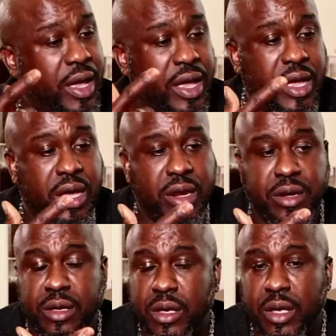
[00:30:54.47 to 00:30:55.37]

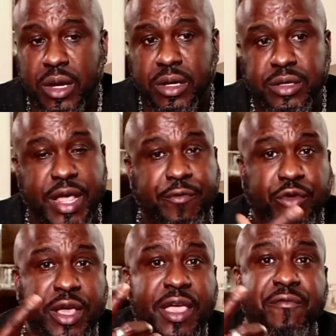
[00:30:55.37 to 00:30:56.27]
And
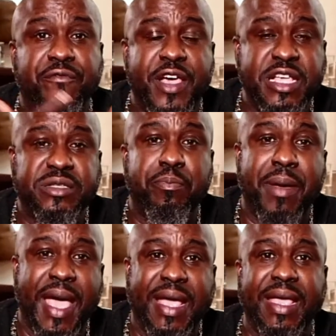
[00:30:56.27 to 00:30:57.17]
definitely invest
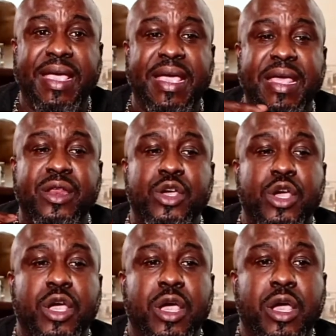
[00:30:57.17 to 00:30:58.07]
back in
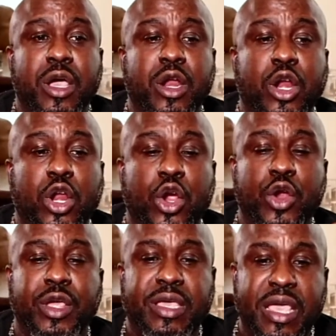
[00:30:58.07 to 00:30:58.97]

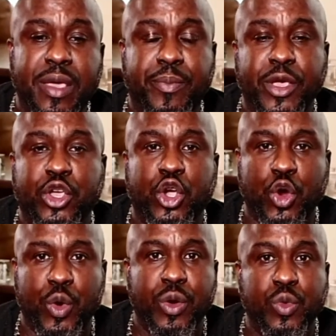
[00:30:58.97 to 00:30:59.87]
keeping
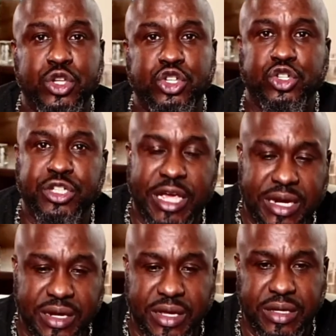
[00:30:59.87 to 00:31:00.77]
current with your
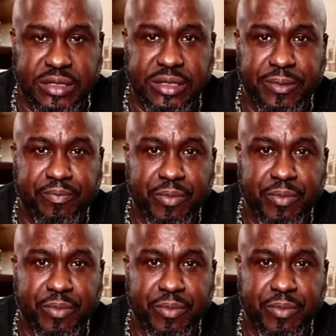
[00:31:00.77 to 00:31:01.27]
techniques.